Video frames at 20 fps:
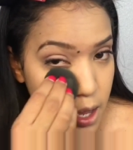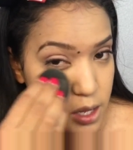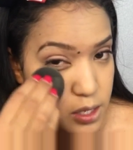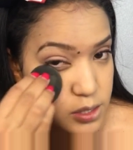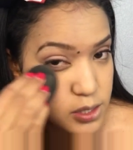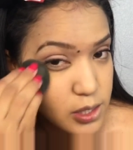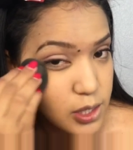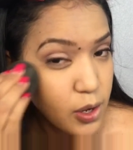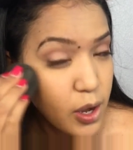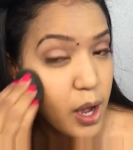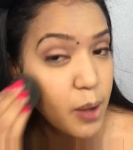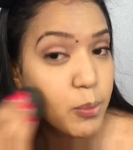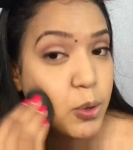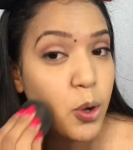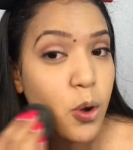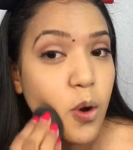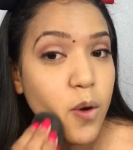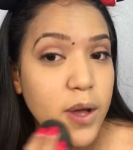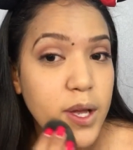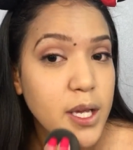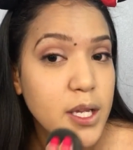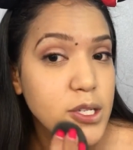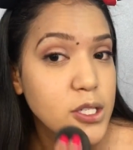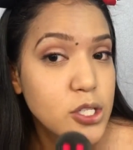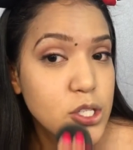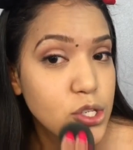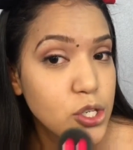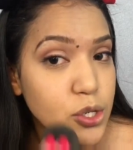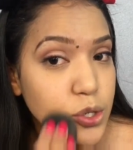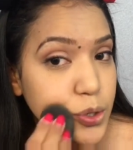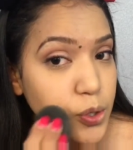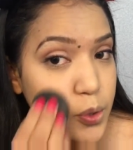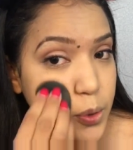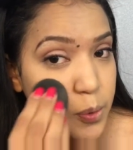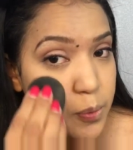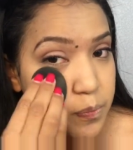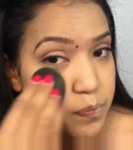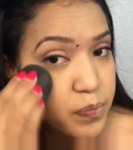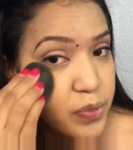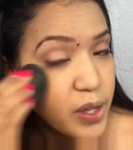So I'm going
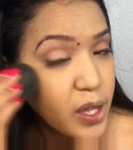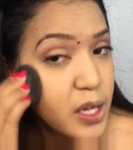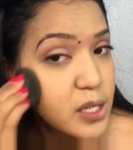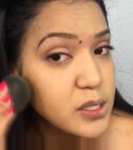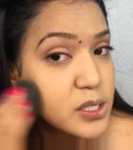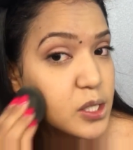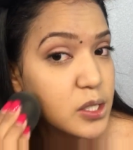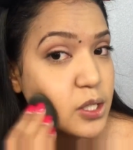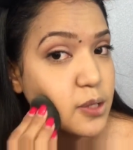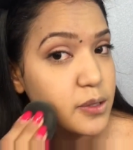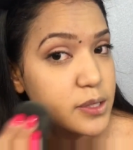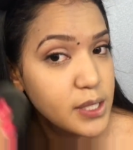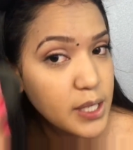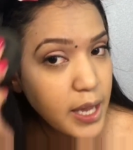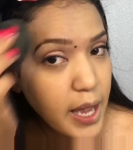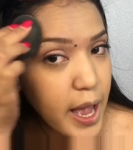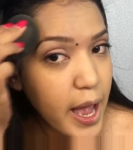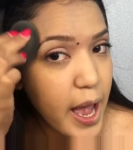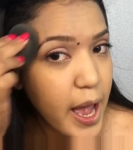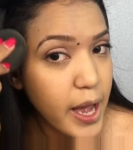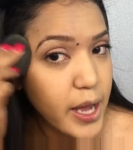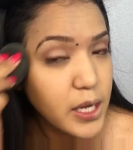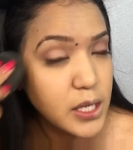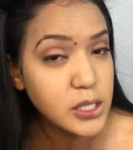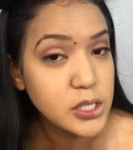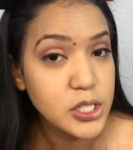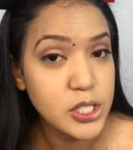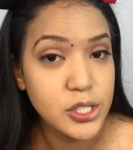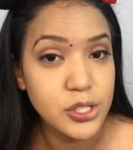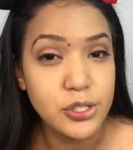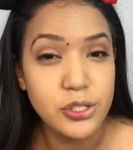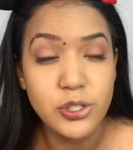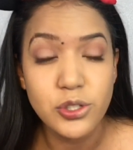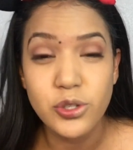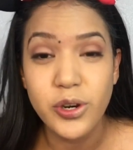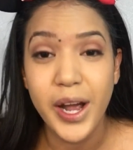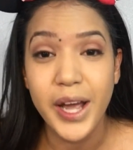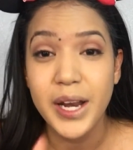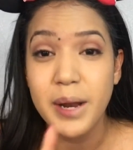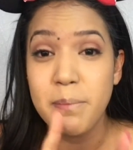to continue to add just to
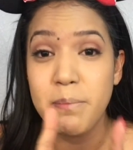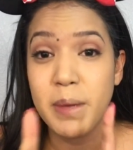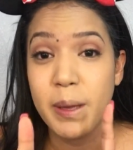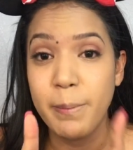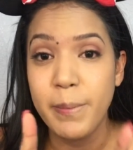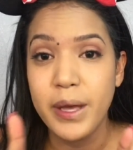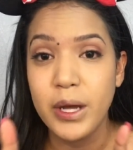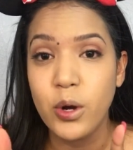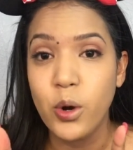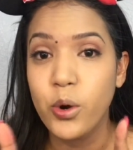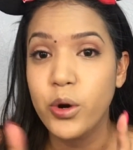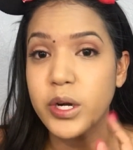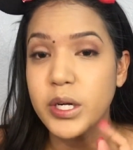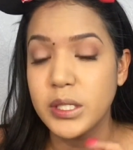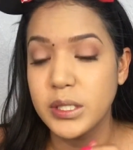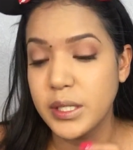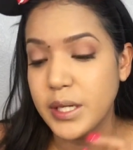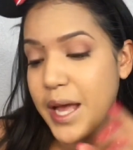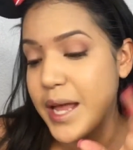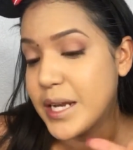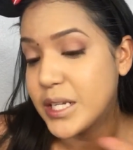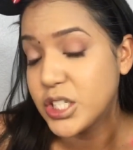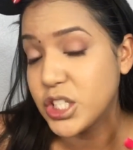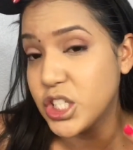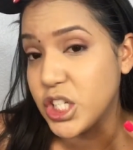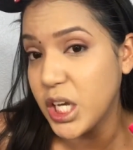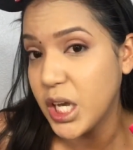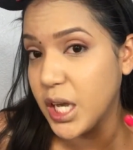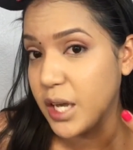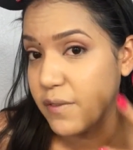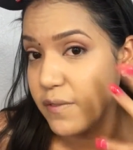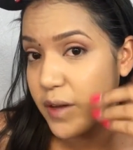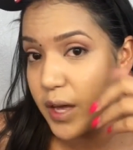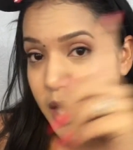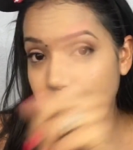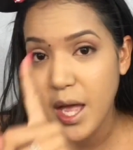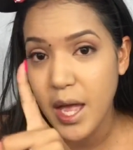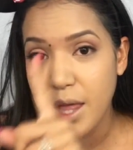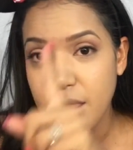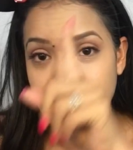try to mimic and achieve
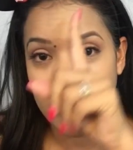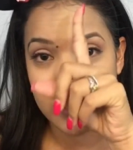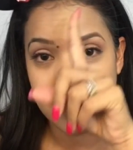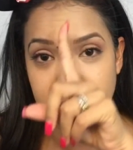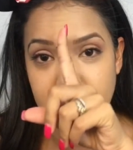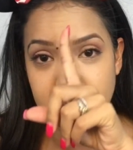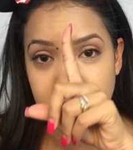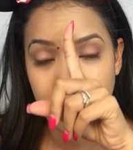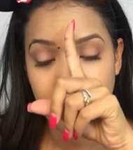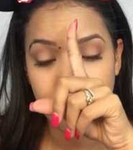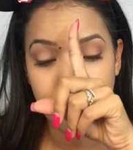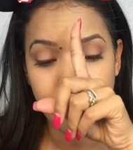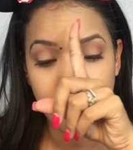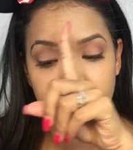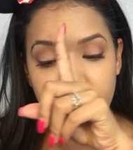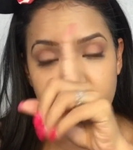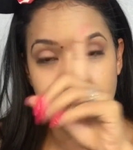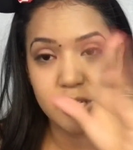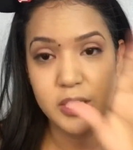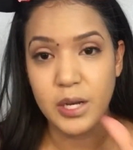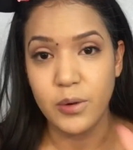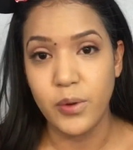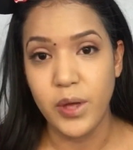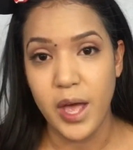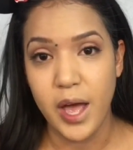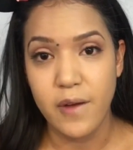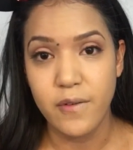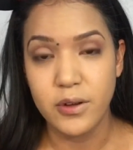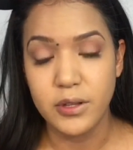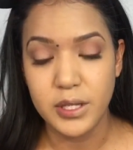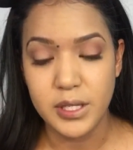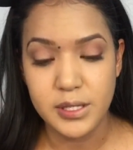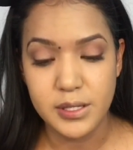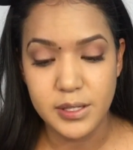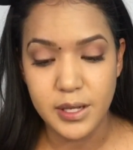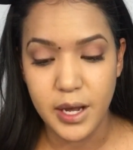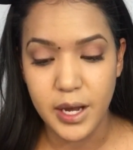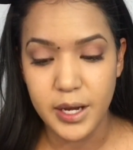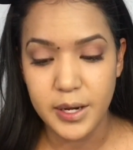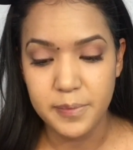the same coverage that we have on this
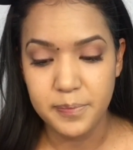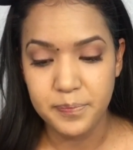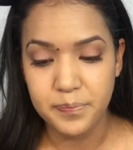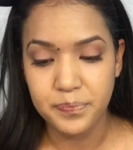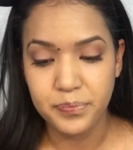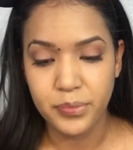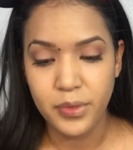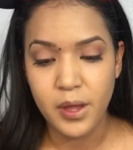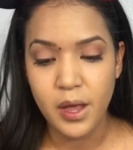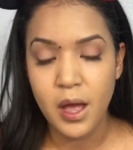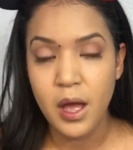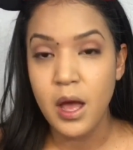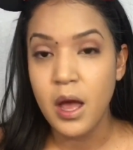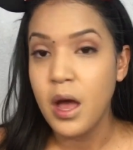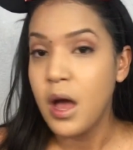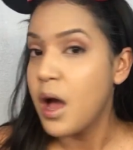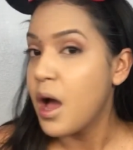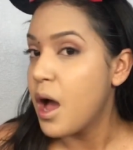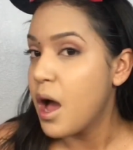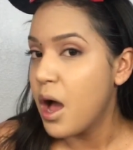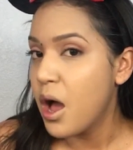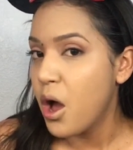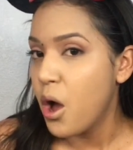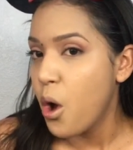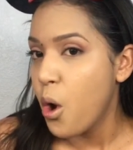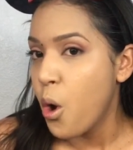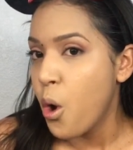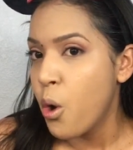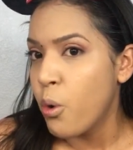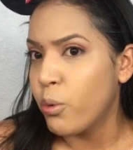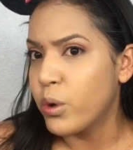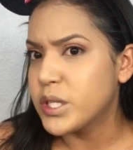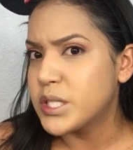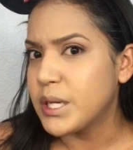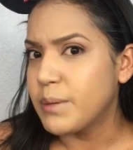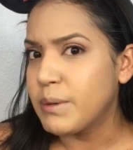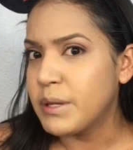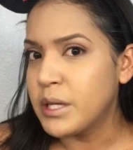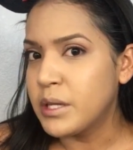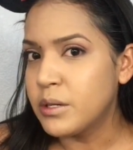side, which
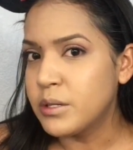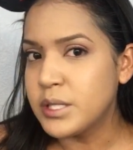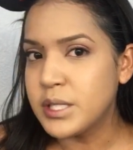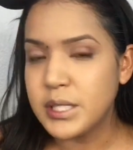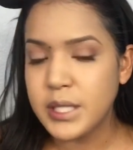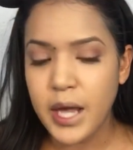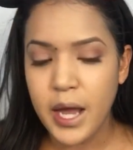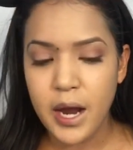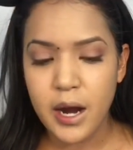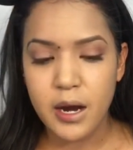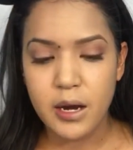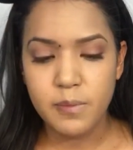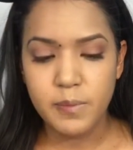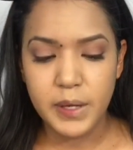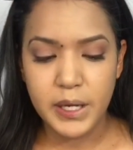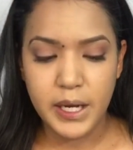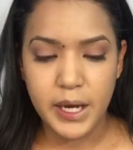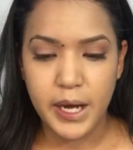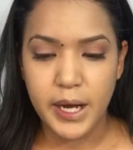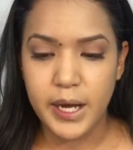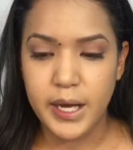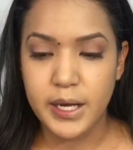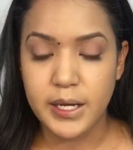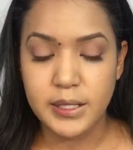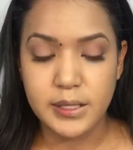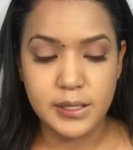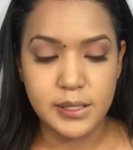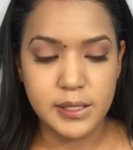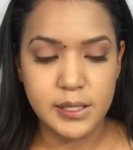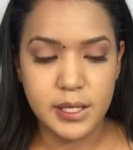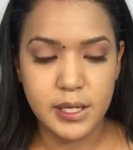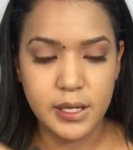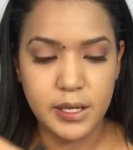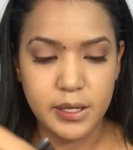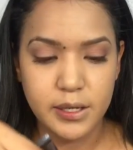I'm a little scared because